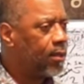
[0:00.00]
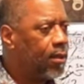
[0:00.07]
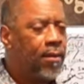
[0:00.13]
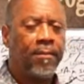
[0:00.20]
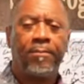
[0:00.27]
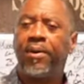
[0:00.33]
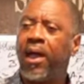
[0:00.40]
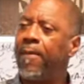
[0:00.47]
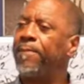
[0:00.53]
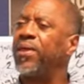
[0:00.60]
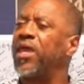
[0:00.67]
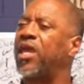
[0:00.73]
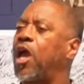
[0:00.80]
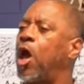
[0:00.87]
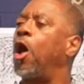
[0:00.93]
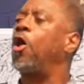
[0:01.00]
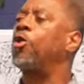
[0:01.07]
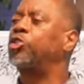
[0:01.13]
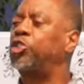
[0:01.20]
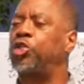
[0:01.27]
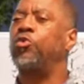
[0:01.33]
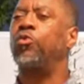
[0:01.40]
but because
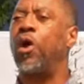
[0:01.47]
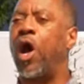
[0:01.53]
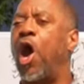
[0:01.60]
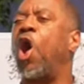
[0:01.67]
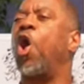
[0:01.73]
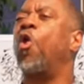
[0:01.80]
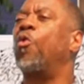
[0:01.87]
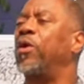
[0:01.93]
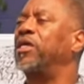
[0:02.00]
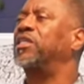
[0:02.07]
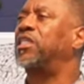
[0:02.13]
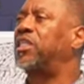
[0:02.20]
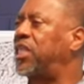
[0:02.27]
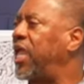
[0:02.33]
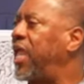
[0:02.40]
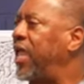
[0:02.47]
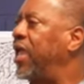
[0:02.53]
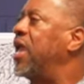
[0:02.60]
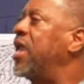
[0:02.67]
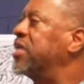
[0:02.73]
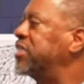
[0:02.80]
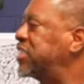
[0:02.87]
you always think
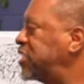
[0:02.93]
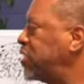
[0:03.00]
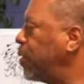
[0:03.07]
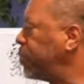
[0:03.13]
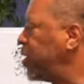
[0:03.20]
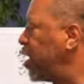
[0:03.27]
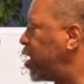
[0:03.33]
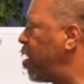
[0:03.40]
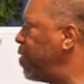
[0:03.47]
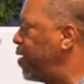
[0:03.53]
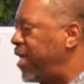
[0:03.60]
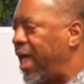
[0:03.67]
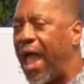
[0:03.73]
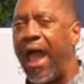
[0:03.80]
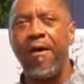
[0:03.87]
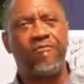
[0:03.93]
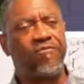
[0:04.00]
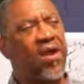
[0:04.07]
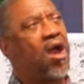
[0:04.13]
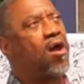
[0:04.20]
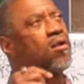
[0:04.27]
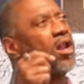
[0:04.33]
something comes. I
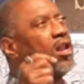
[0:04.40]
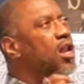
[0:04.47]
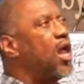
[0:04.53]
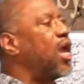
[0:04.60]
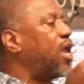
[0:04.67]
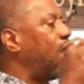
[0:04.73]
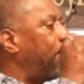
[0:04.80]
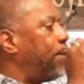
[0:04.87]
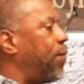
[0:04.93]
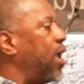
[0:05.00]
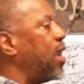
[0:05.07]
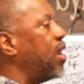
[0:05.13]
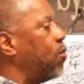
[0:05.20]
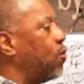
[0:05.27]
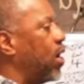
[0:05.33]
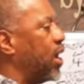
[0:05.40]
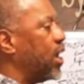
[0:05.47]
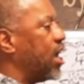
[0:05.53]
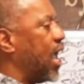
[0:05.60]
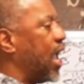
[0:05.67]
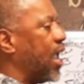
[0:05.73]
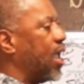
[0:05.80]
found a lucky penny one
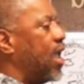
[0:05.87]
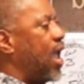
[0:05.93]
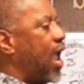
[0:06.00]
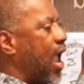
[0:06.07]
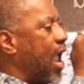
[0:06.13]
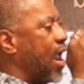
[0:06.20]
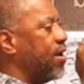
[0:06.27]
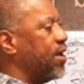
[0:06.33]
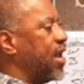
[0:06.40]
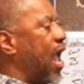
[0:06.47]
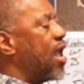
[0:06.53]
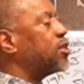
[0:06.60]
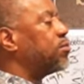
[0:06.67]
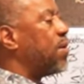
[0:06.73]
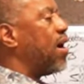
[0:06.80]
day, and that's my